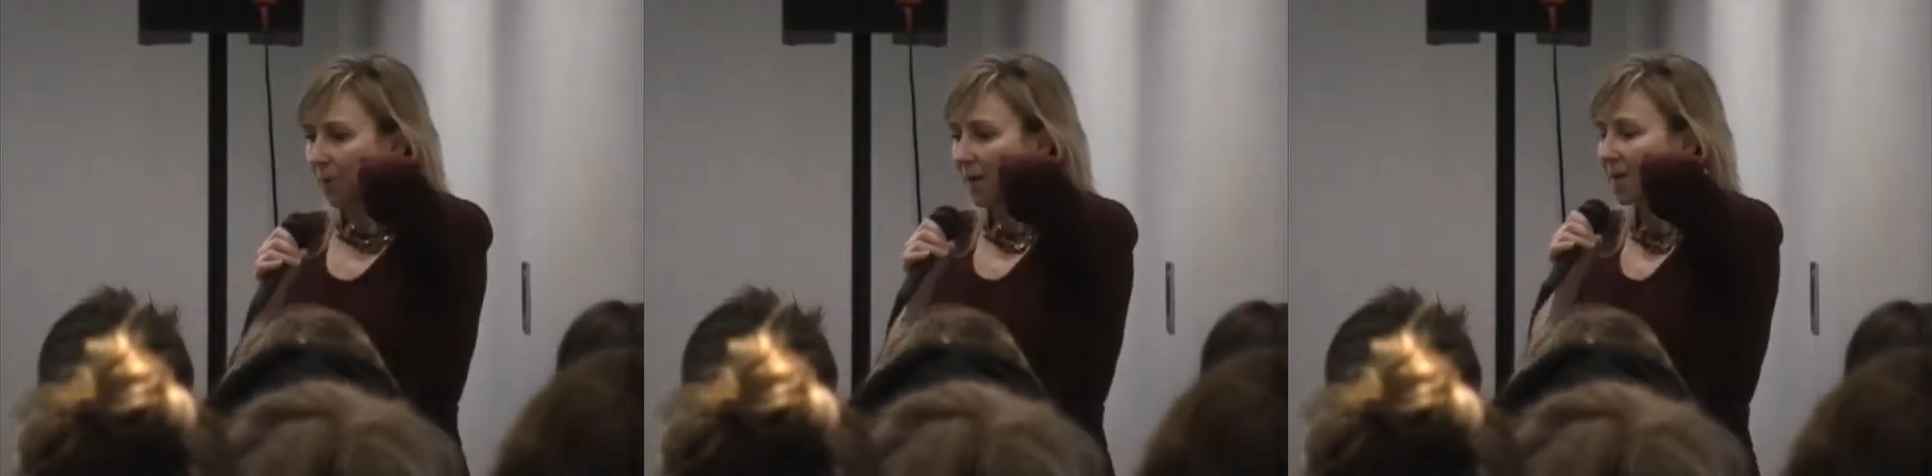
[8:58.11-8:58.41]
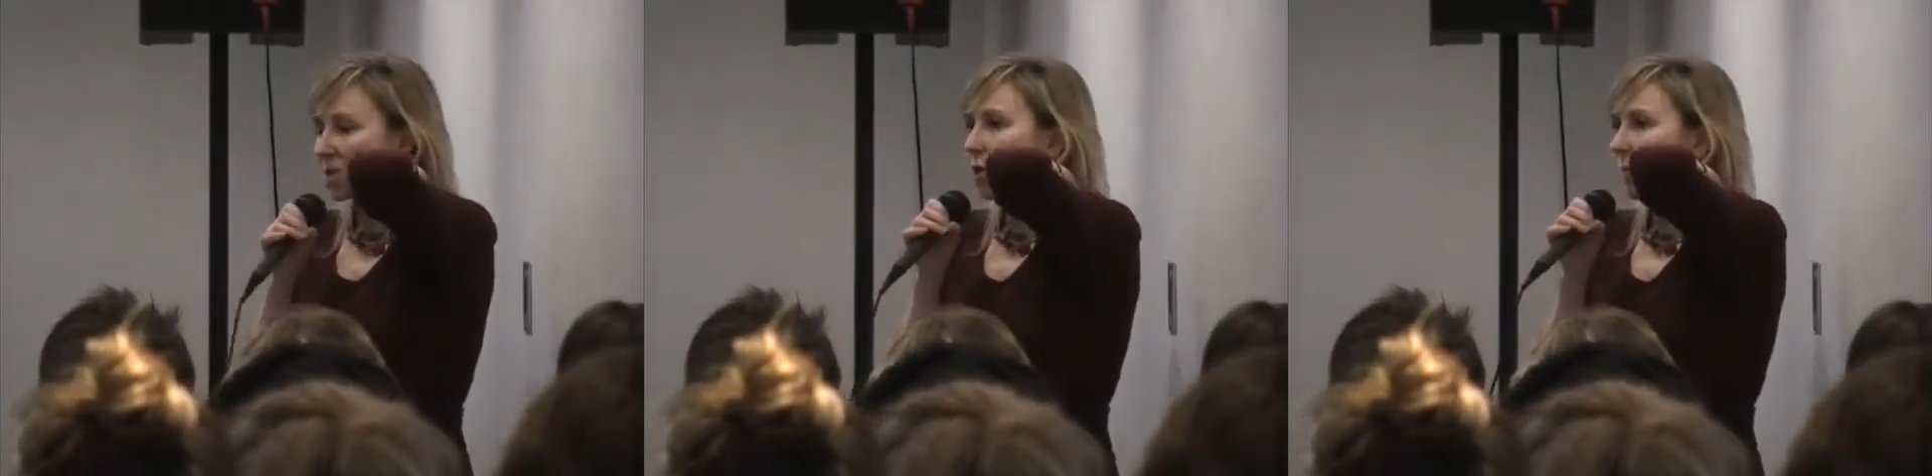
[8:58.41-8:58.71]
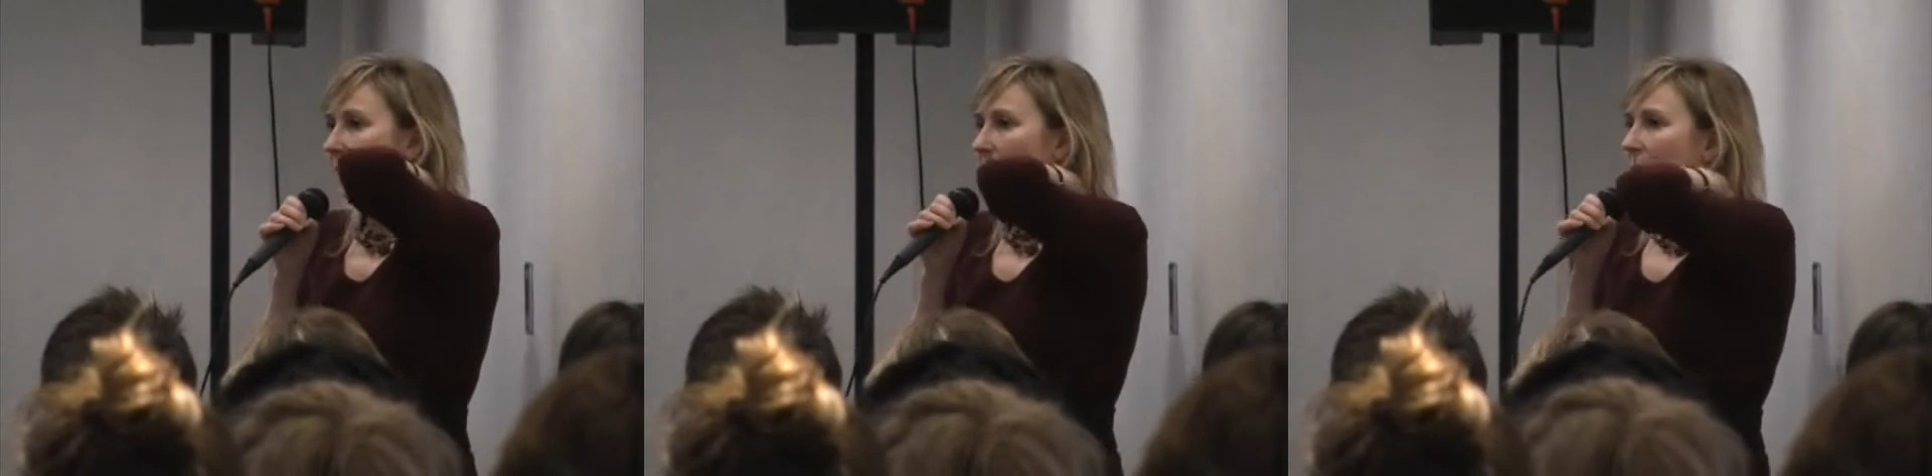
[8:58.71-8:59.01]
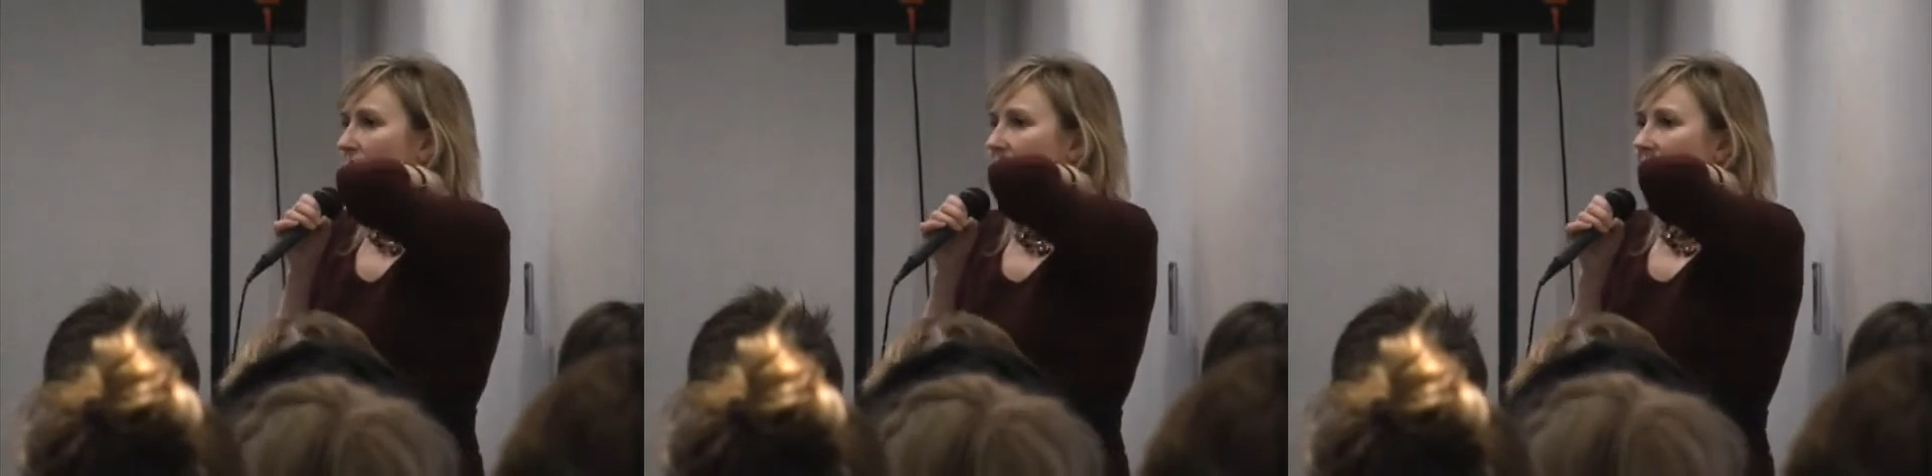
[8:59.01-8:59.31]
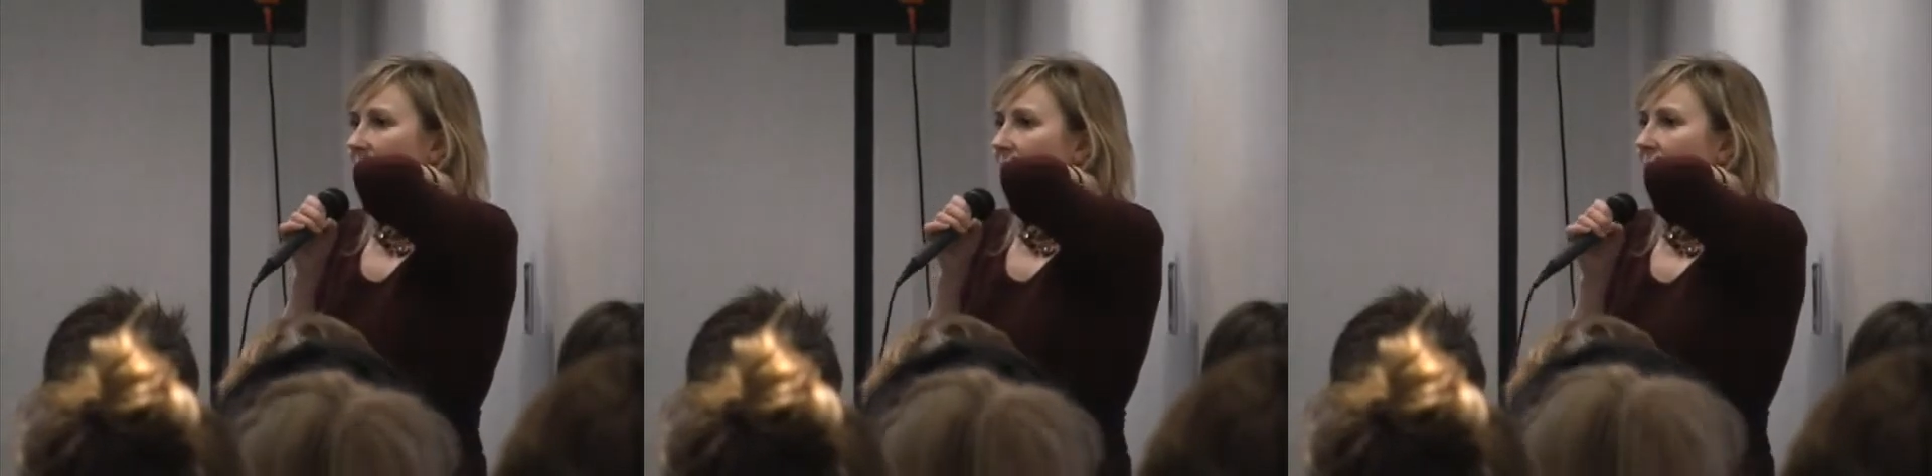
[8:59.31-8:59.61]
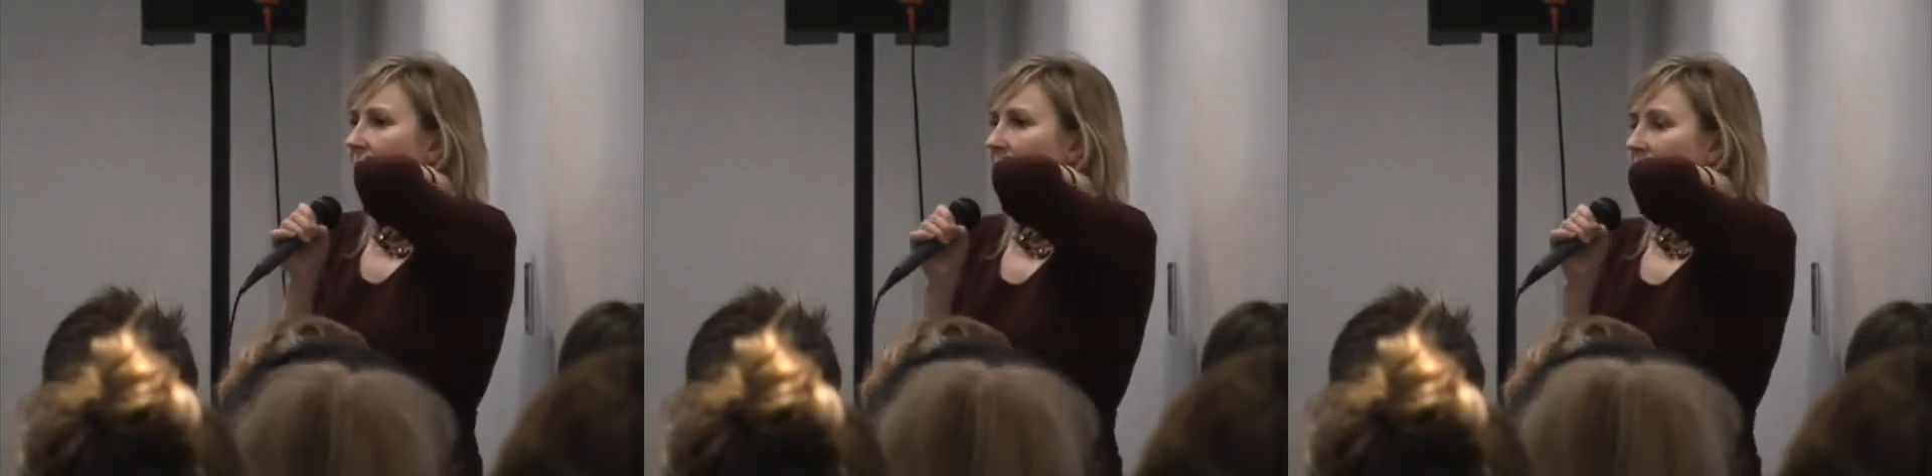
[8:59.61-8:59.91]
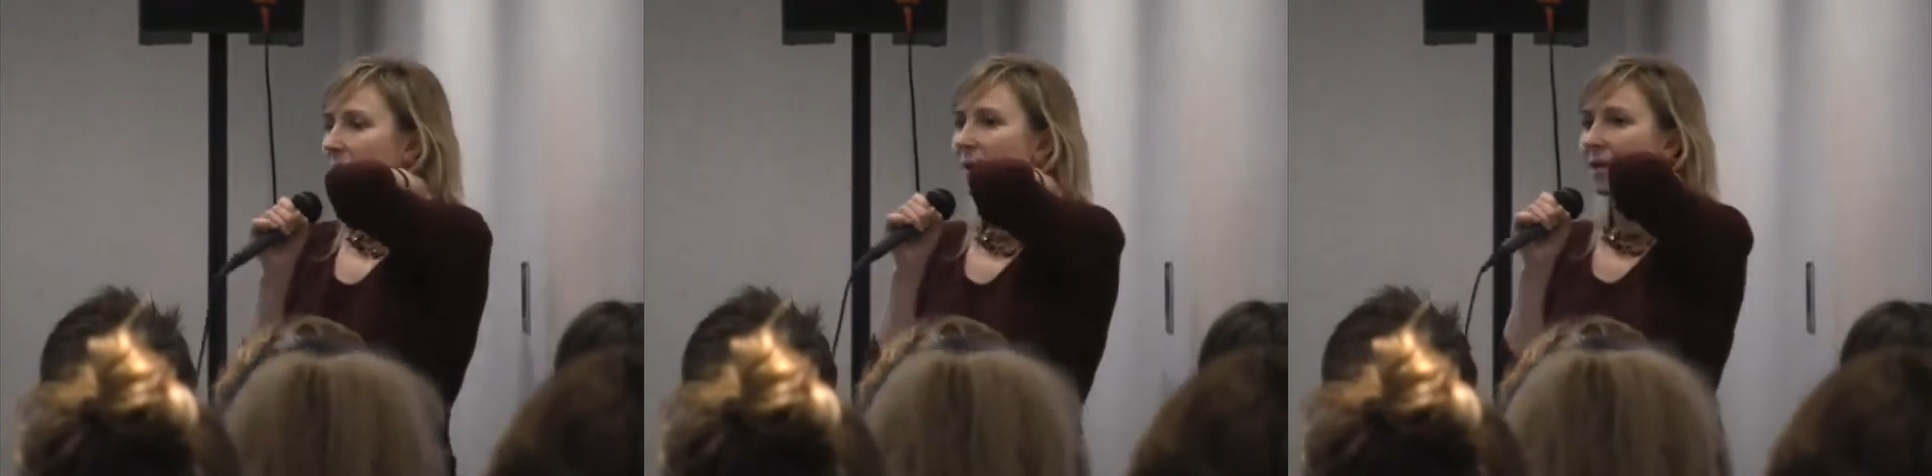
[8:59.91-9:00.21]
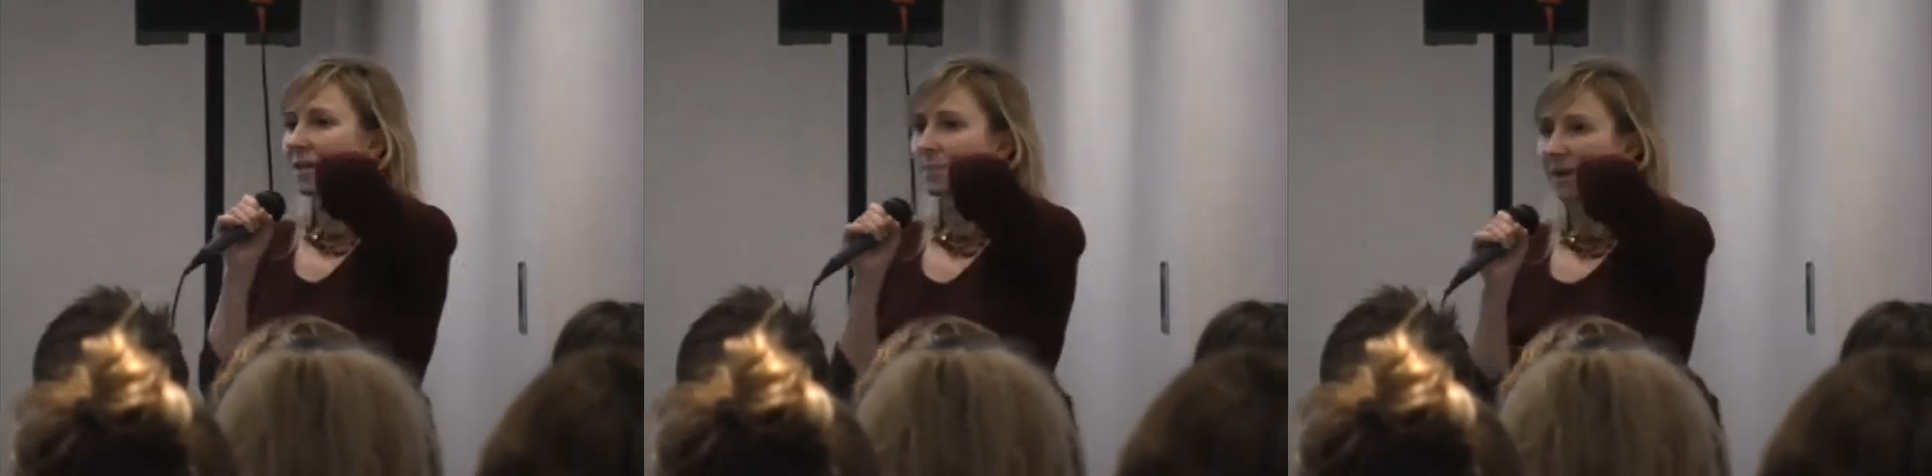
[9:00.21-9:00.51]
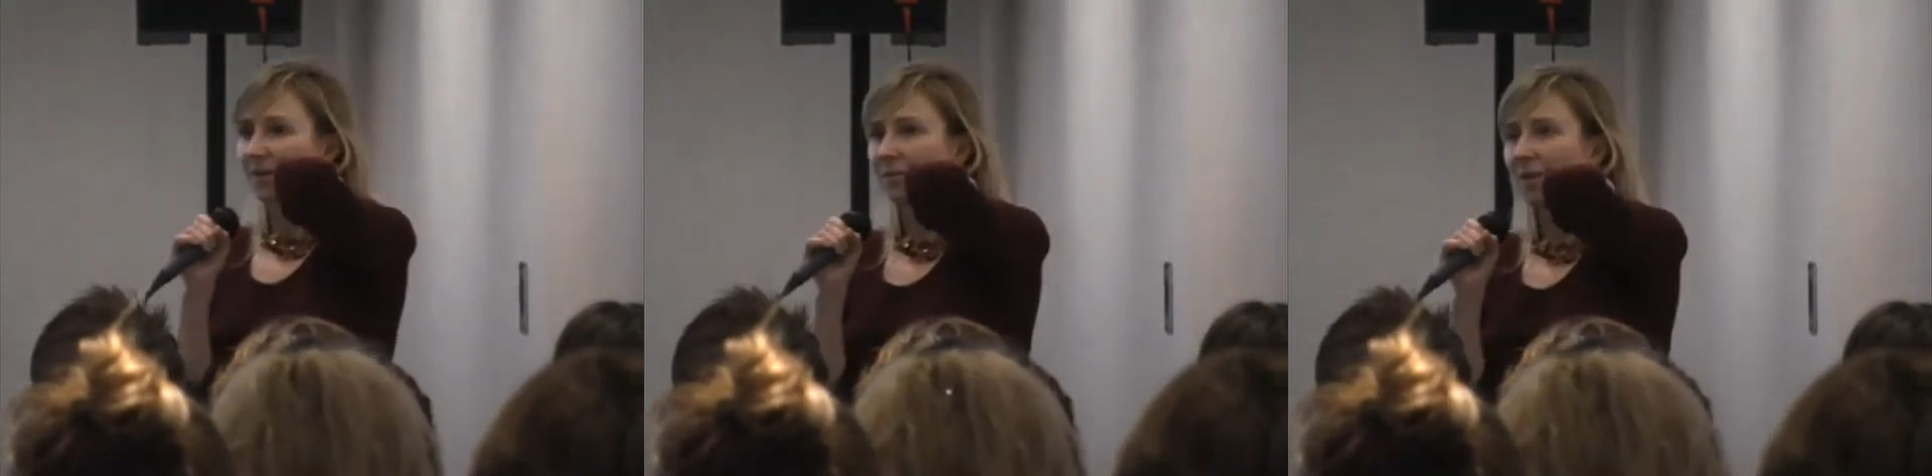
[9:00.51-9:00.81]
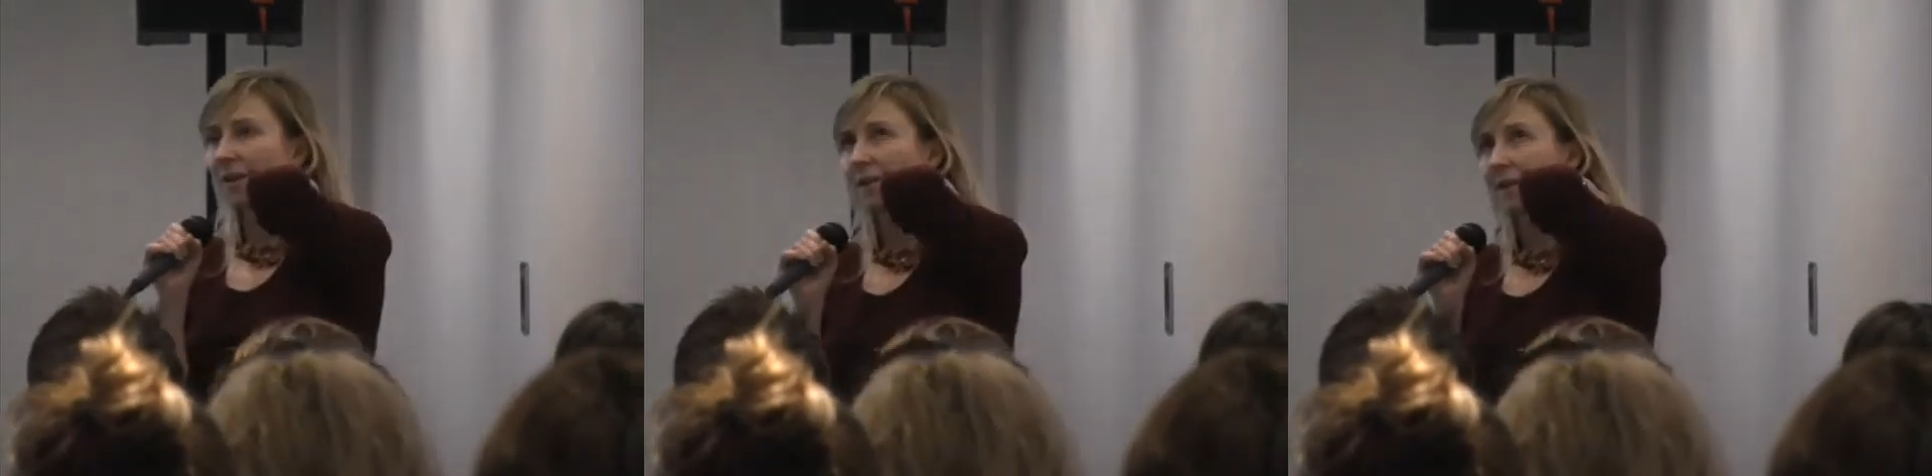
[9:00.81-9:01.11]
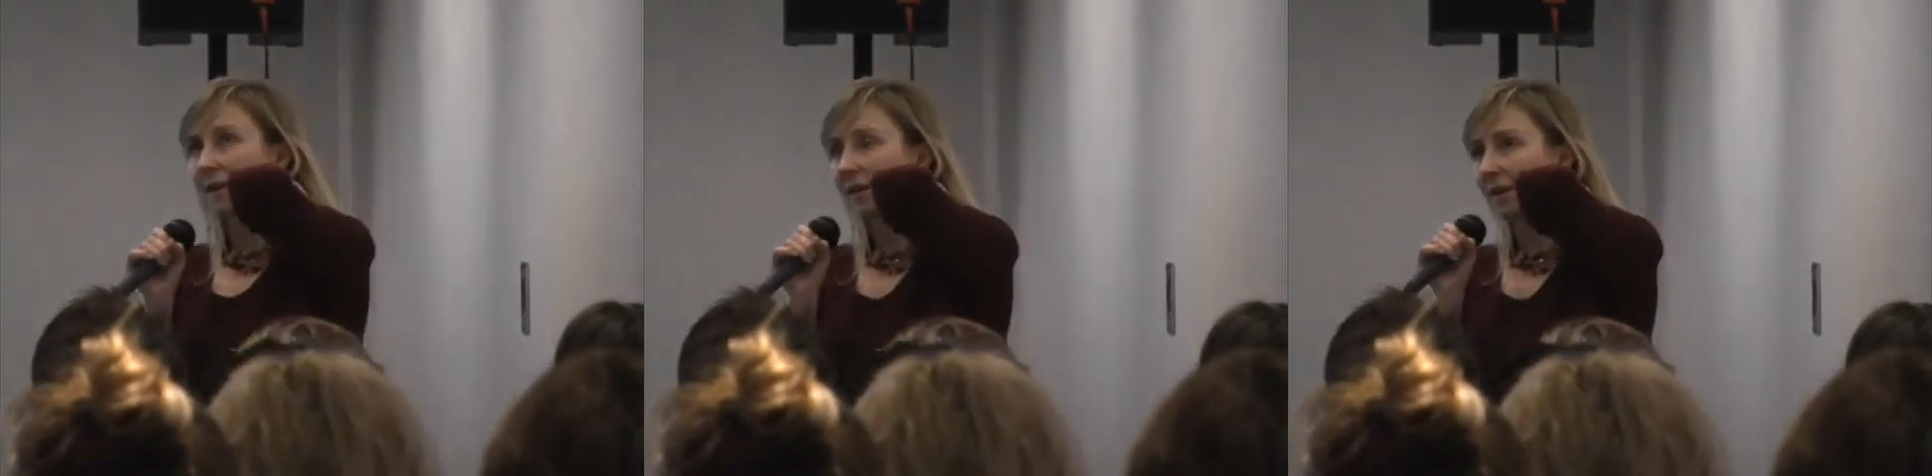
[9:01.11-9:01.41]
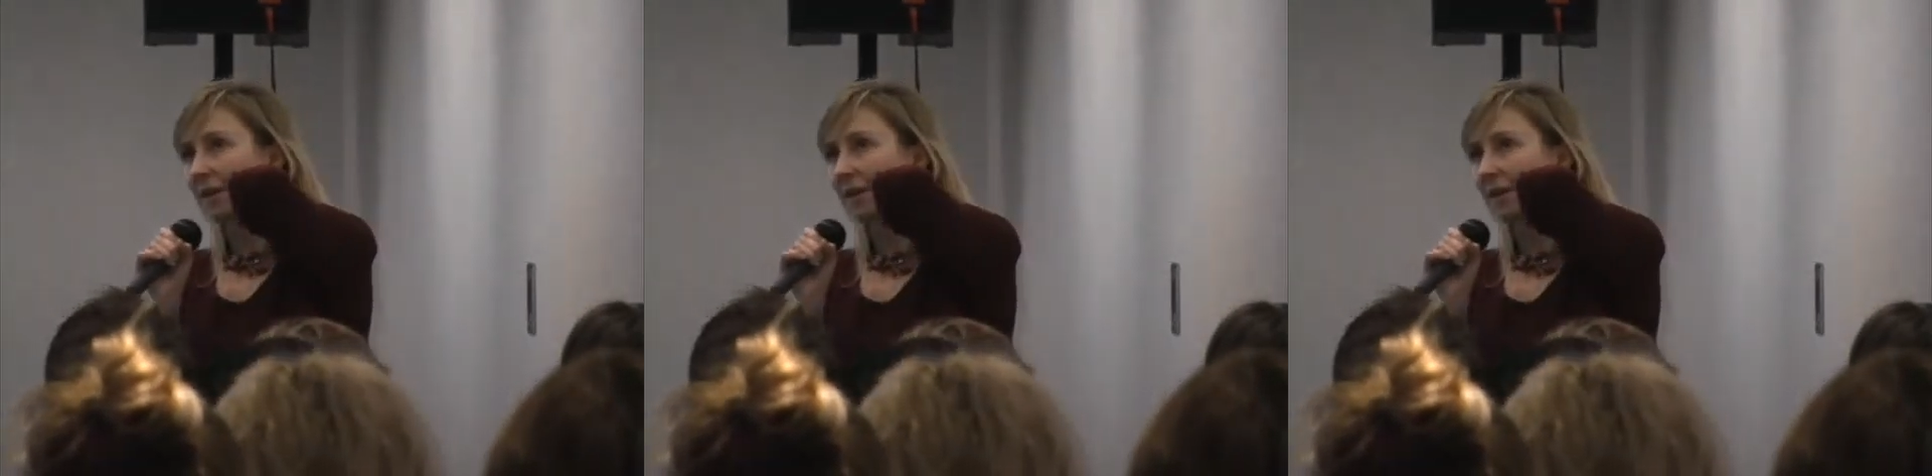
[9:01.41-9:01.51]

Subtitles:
brainstorming about things I might expect to find in